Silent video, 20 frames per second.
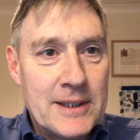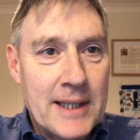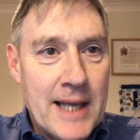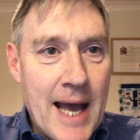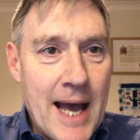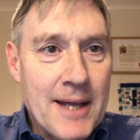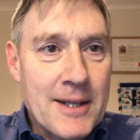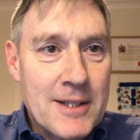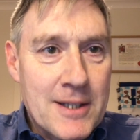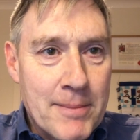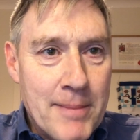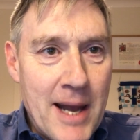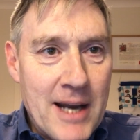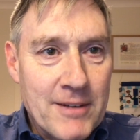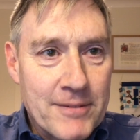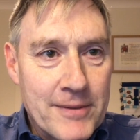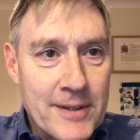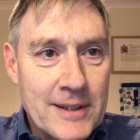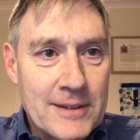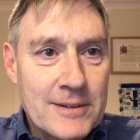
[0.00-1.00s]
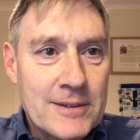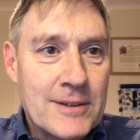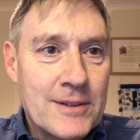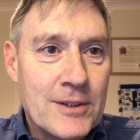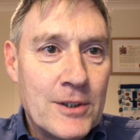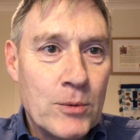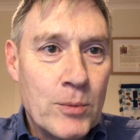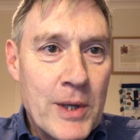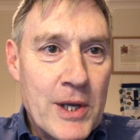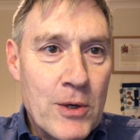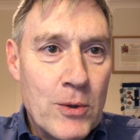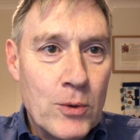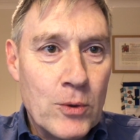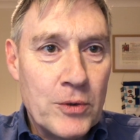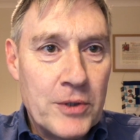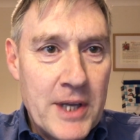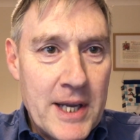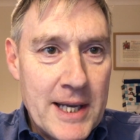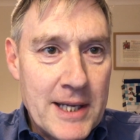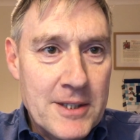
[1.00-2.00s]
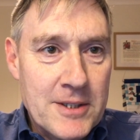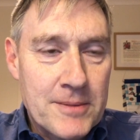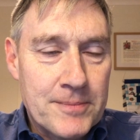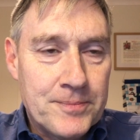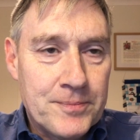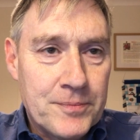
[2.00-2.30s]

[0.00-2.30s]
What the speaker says: get the benefit that we all need.